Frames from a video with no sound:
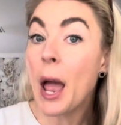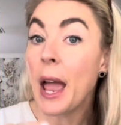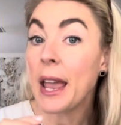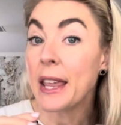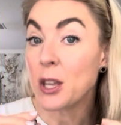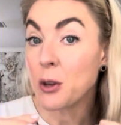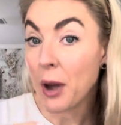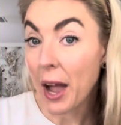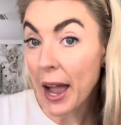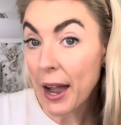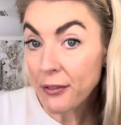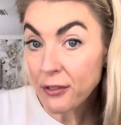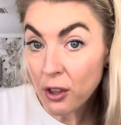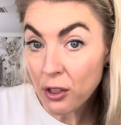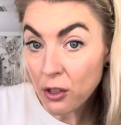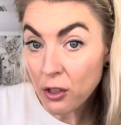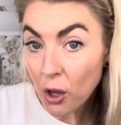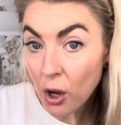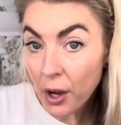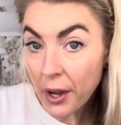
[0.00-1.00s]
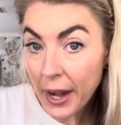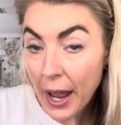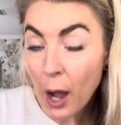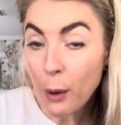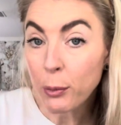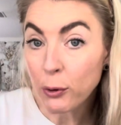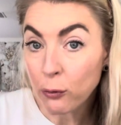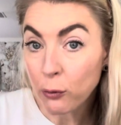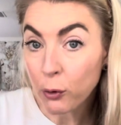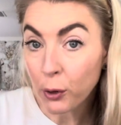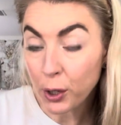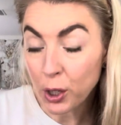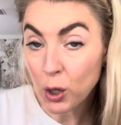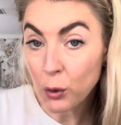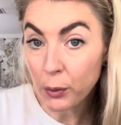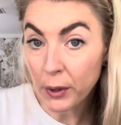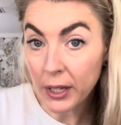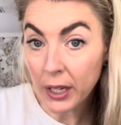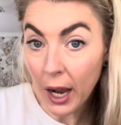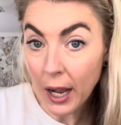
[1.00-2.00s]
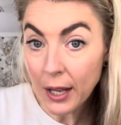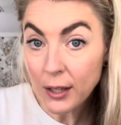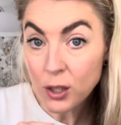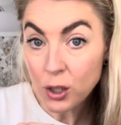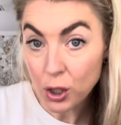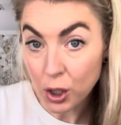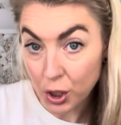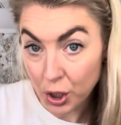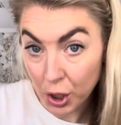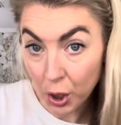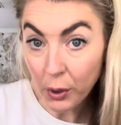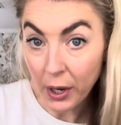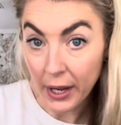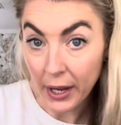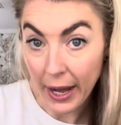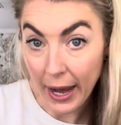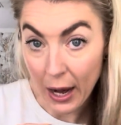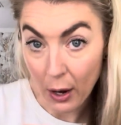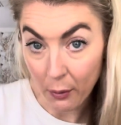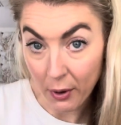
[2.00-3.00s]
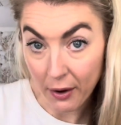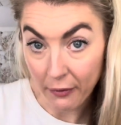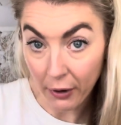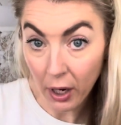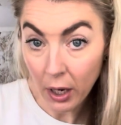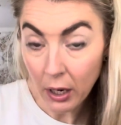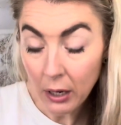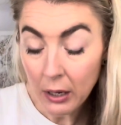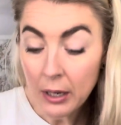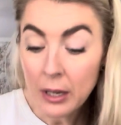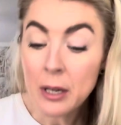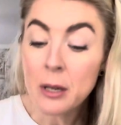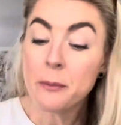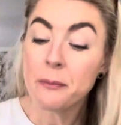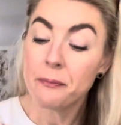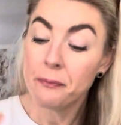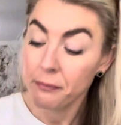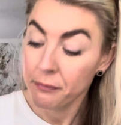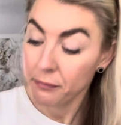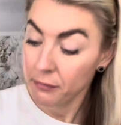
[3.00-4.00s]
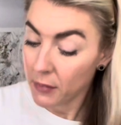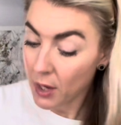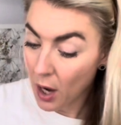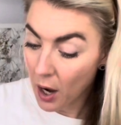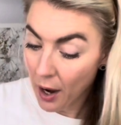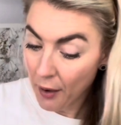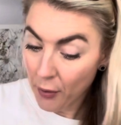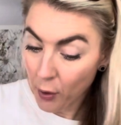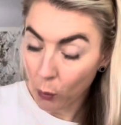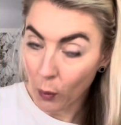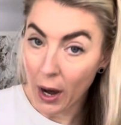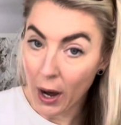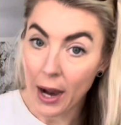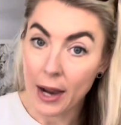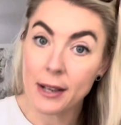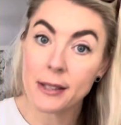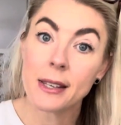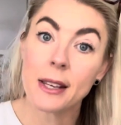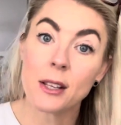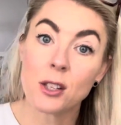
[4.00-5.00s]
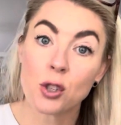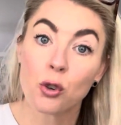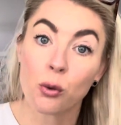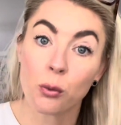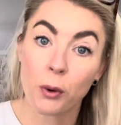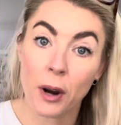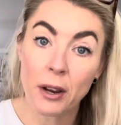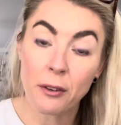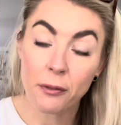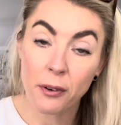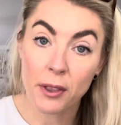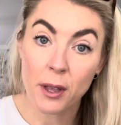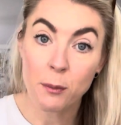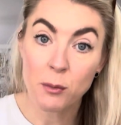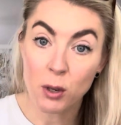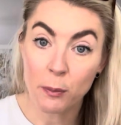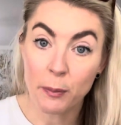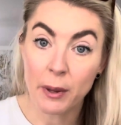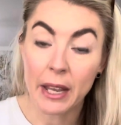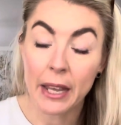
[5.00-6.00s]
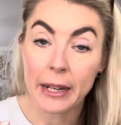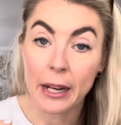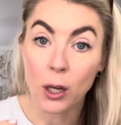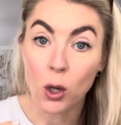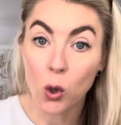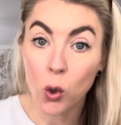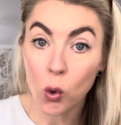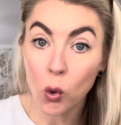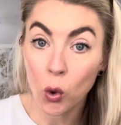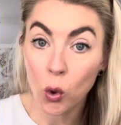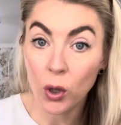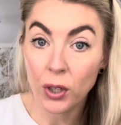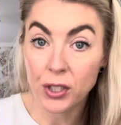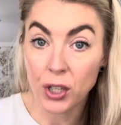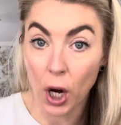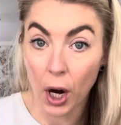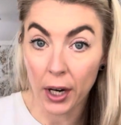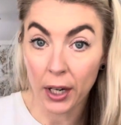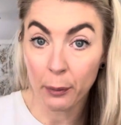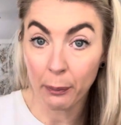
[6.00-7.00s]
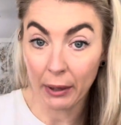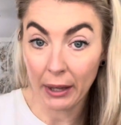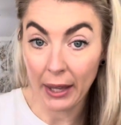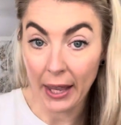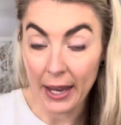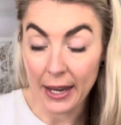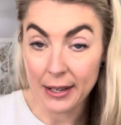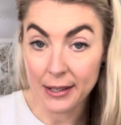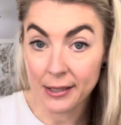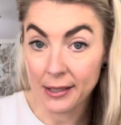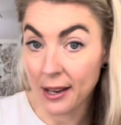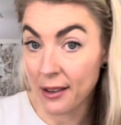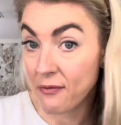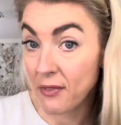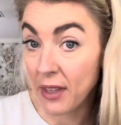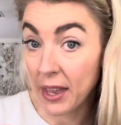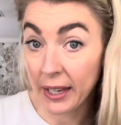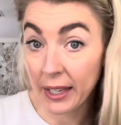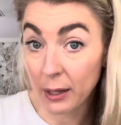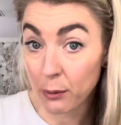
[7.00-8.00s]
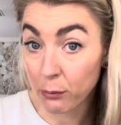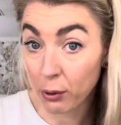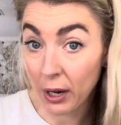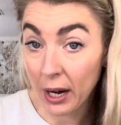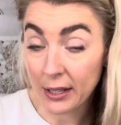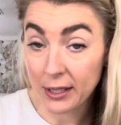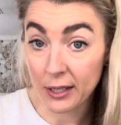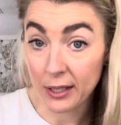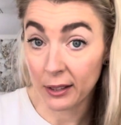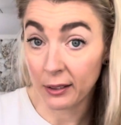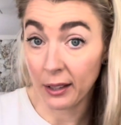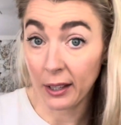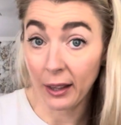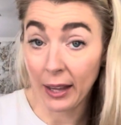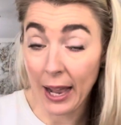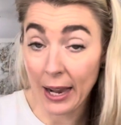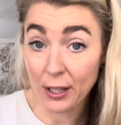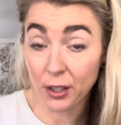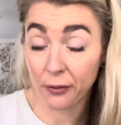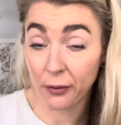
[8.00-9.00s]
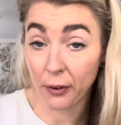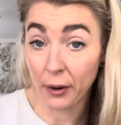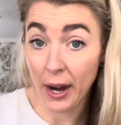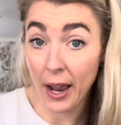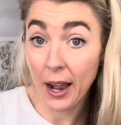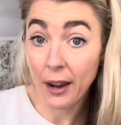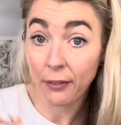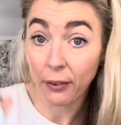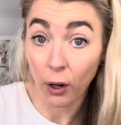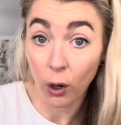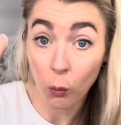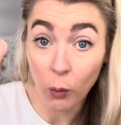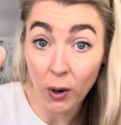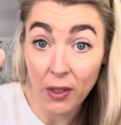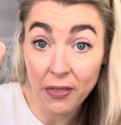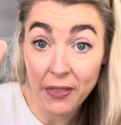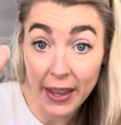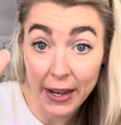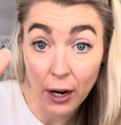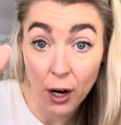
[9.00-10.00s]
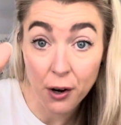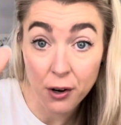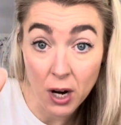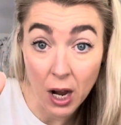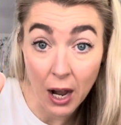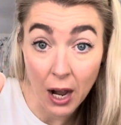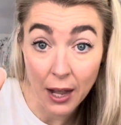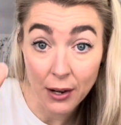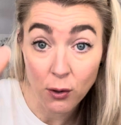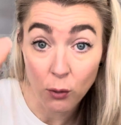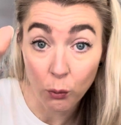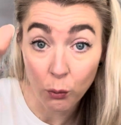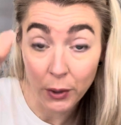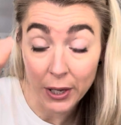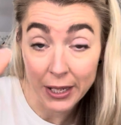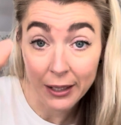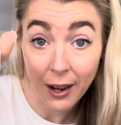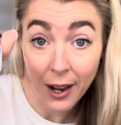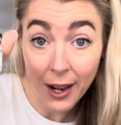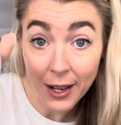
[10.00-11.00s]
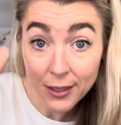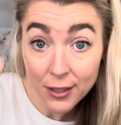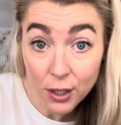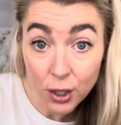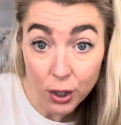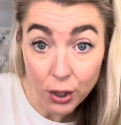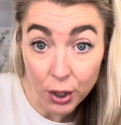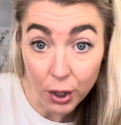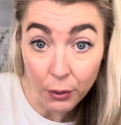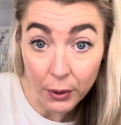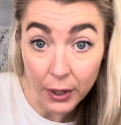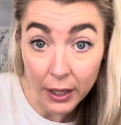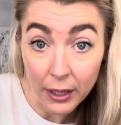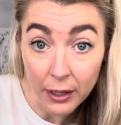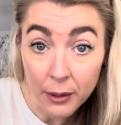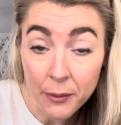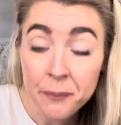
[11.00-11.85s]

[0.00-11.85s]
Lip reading: You have to thaw it out before you reconstitute it, however. Otherwise, it's great for them to be in a cool, dark place, and they can practically last forever when they are not reconstituted.